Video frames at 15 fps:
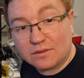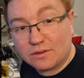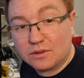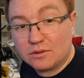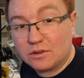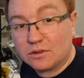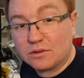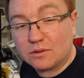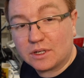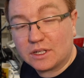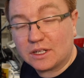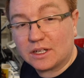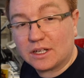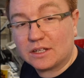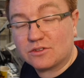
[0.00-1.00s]
if you do
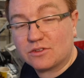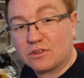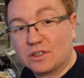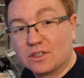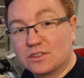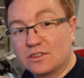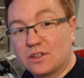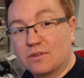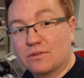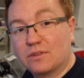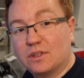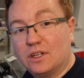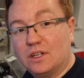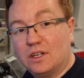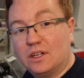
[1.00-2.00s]
any electronic stuff
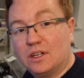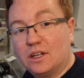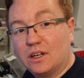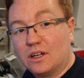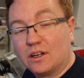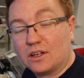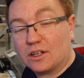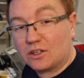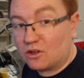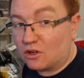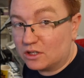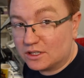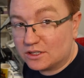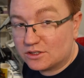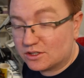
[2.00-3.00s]
at
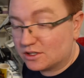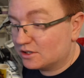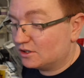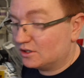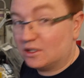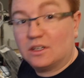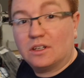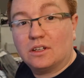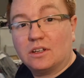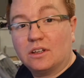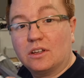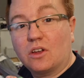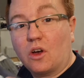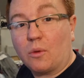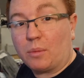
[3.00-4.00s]
college,
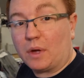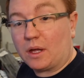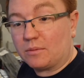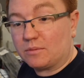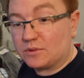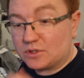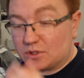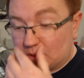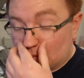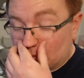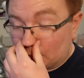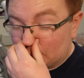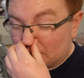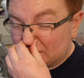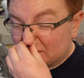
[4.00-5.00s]
op-amps,
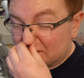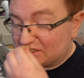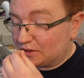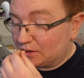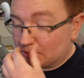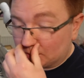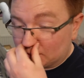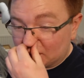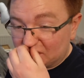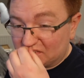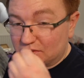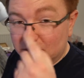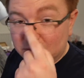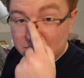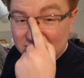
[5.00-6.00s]
you'll
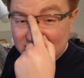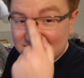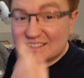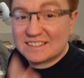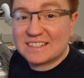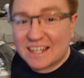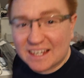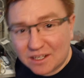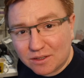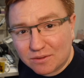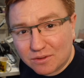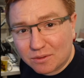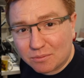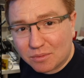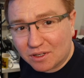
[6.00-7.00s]
be sick
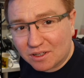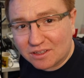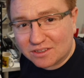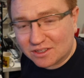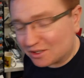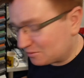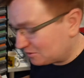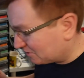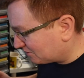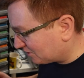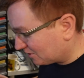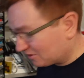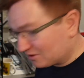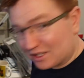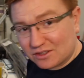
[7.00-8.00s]
of them by the time you've
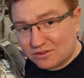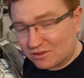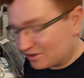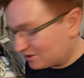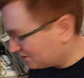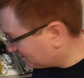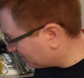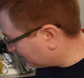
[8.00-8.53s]
done your electronics